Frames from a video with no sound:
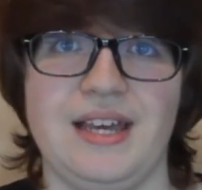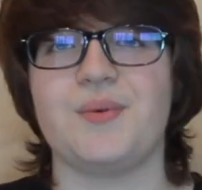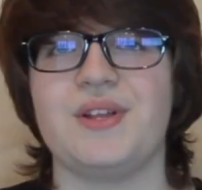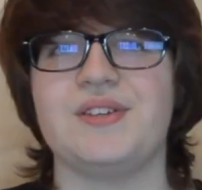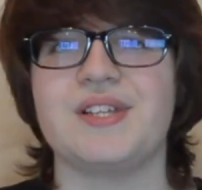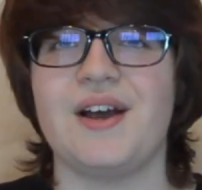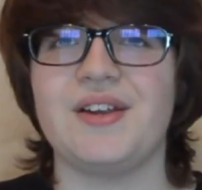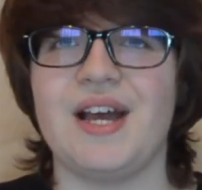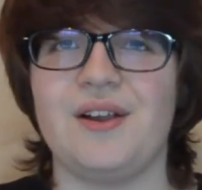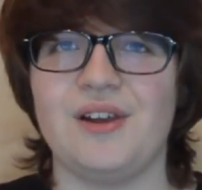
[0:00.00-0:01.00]
So when you're
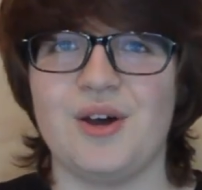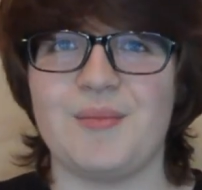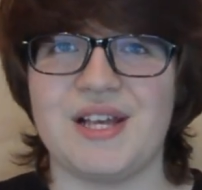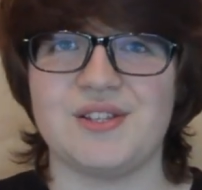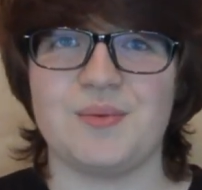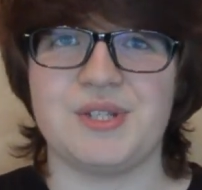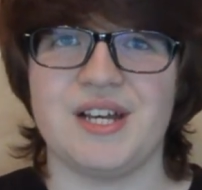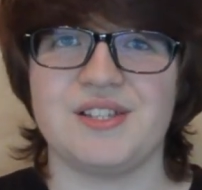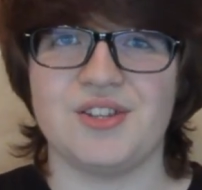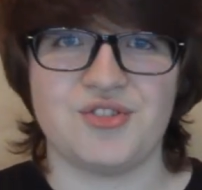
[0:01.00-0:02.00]
scouting out low-mass
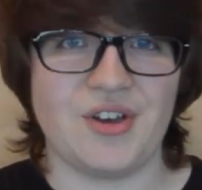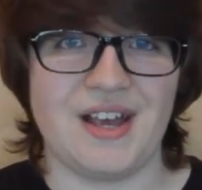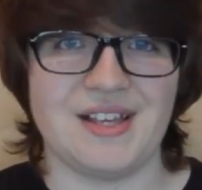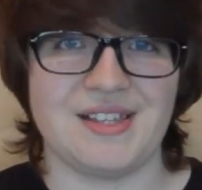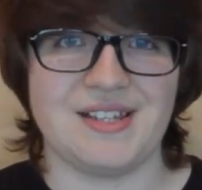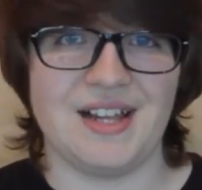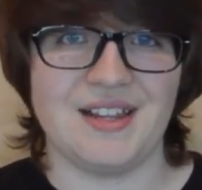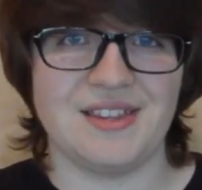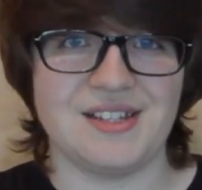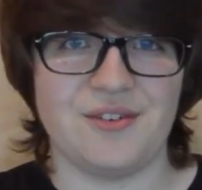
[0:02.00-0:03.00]
objects, the trick isn't
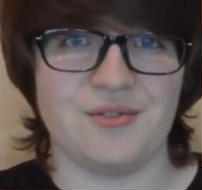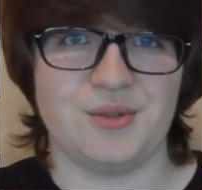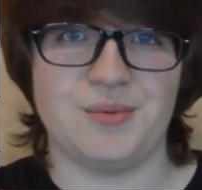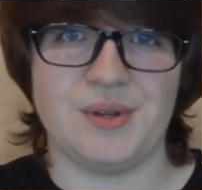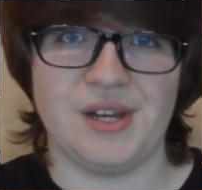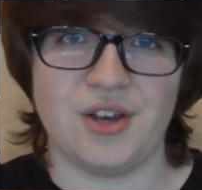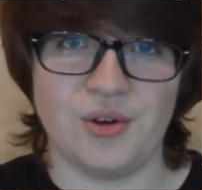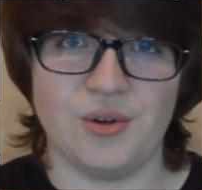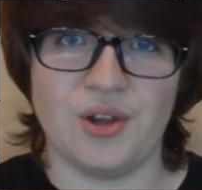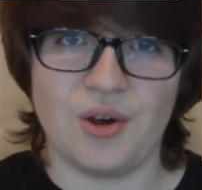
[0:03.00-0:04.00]
telling the difference between a
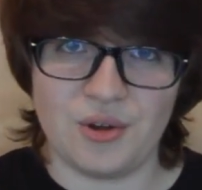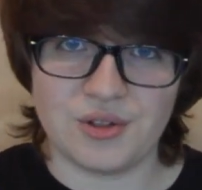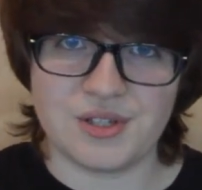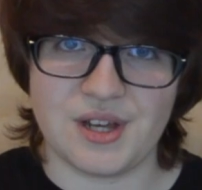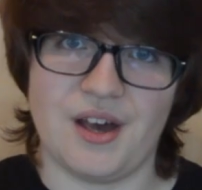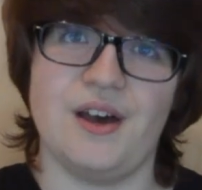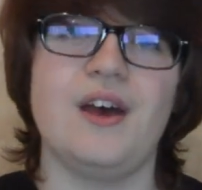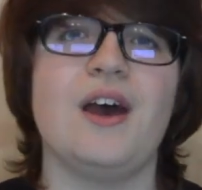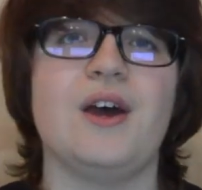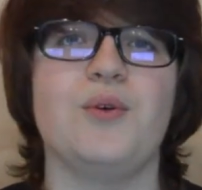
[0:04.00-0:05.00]
cool old star
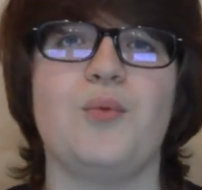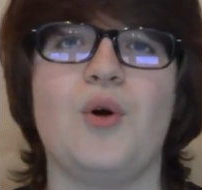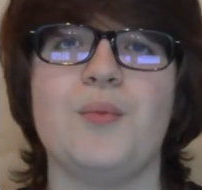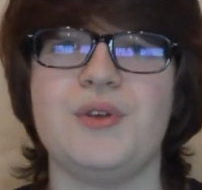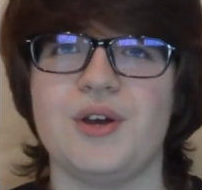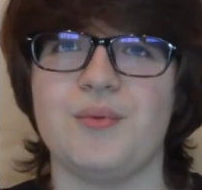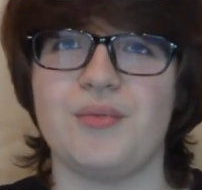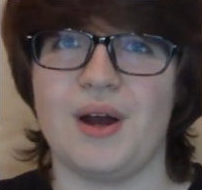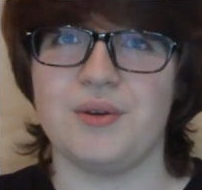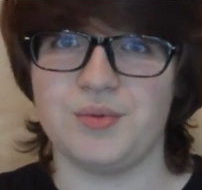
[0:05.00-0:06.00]
and a warm young
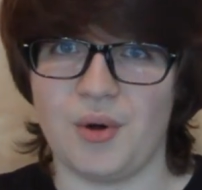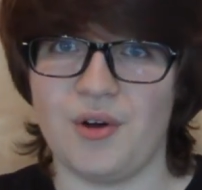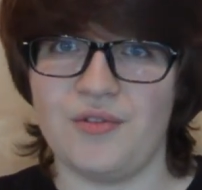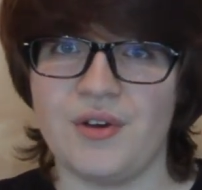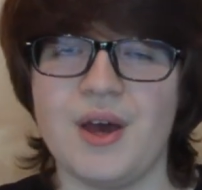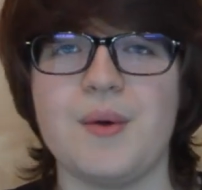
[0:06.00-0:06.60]
brown dwarf,